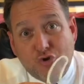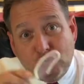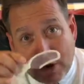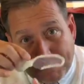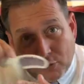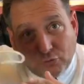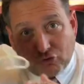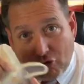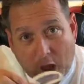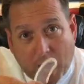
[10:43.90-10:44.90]
Triple
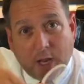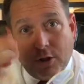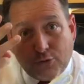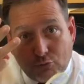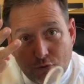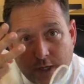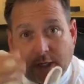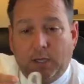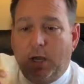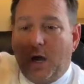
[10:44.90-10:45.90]
tray. 3.